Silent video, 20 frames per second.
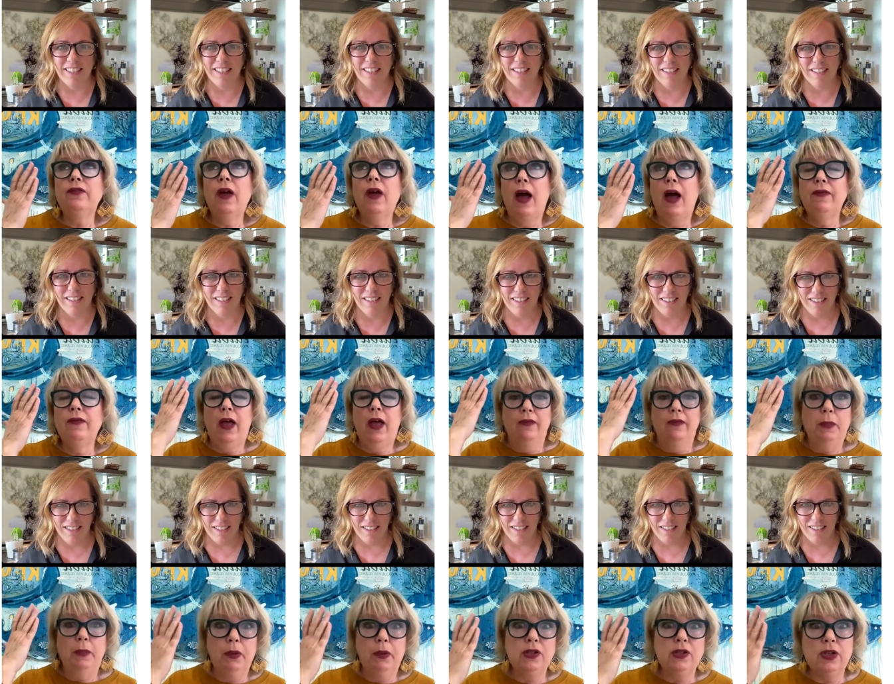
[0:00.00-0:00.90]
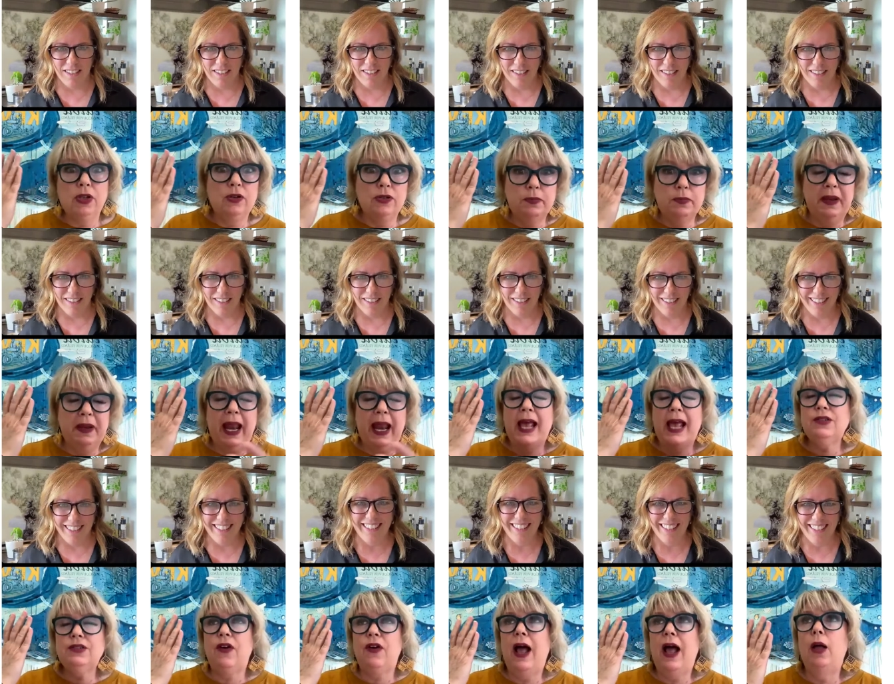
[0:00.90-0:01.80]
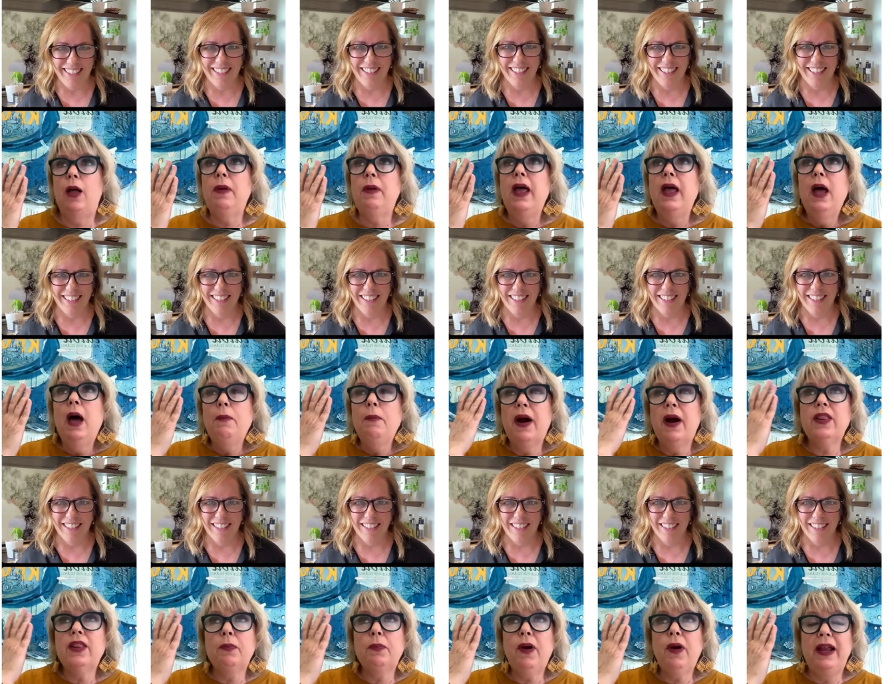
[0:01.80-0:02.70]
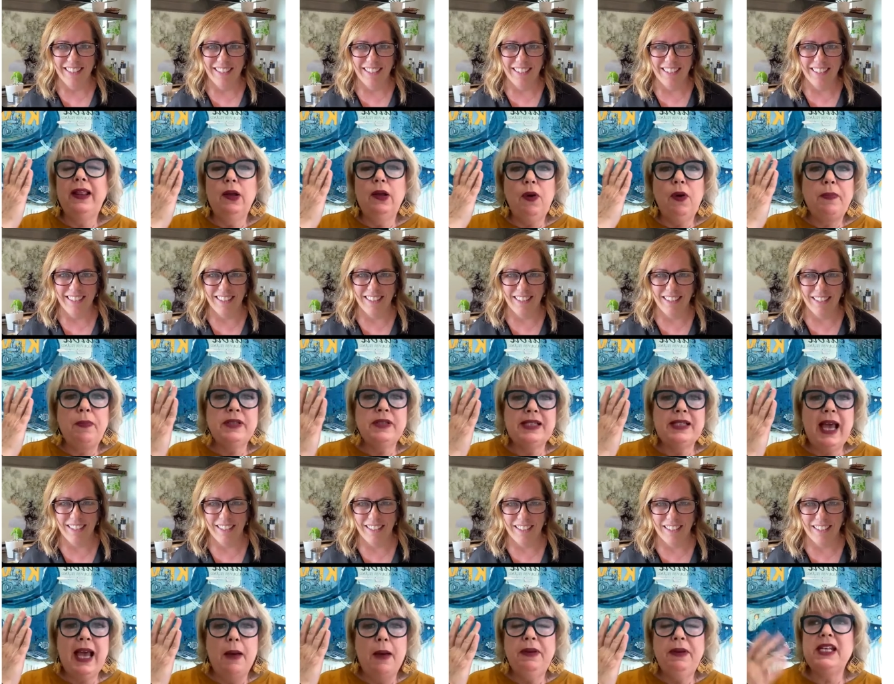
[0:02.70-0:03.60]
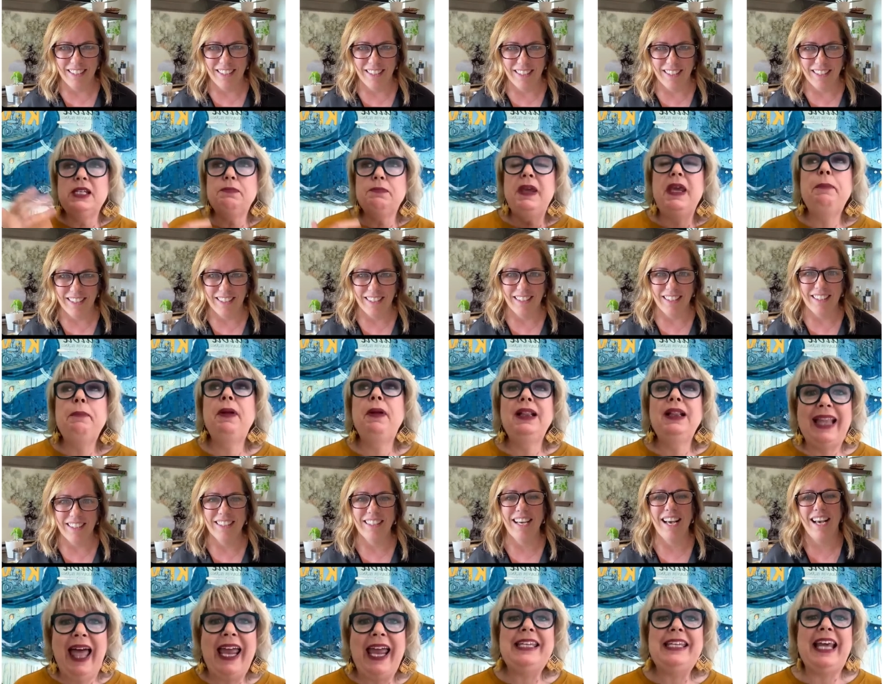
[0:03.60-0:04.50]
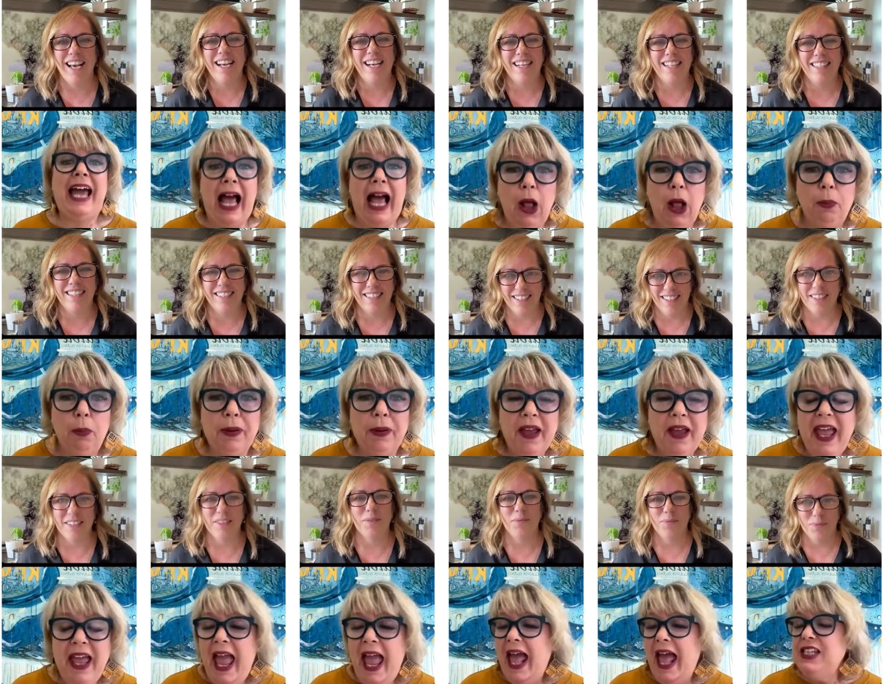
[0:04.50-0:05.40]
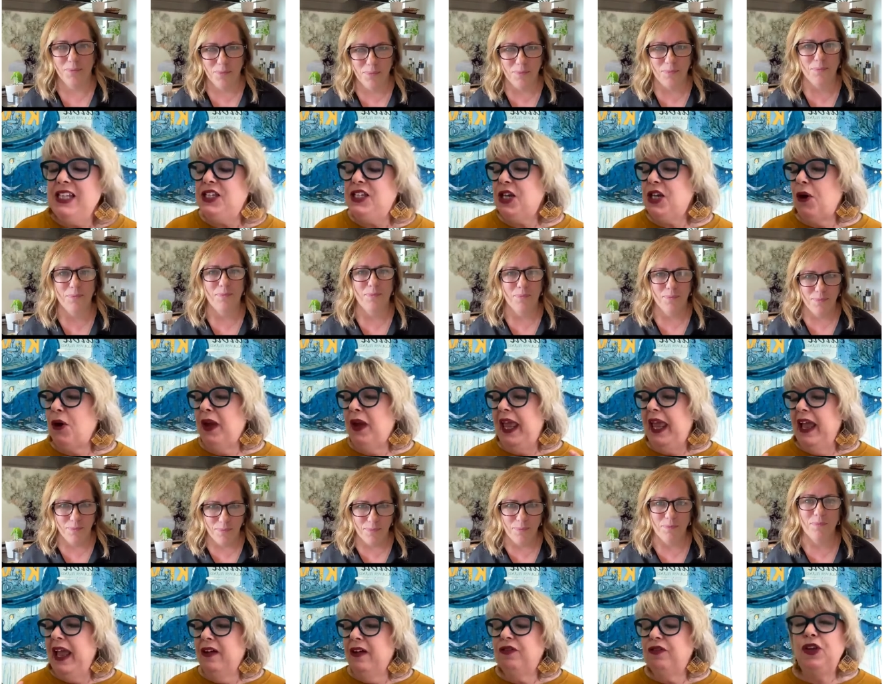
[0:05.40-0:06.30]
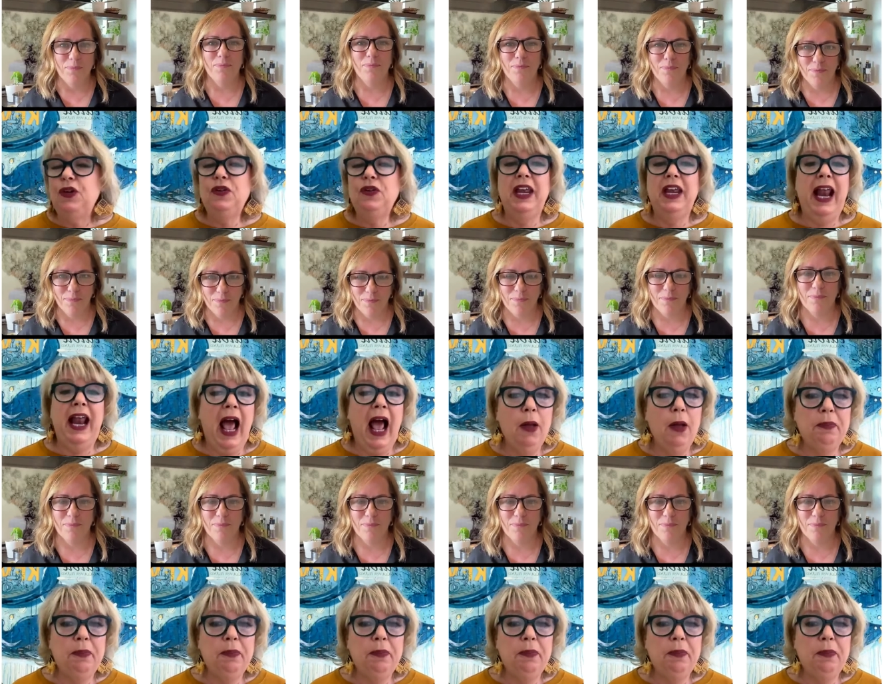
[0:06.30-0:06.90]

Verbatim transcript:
Speaker 1: of, of, the person who's being asked for help, part of the brain that represents happiness. People like to help. And so if you need help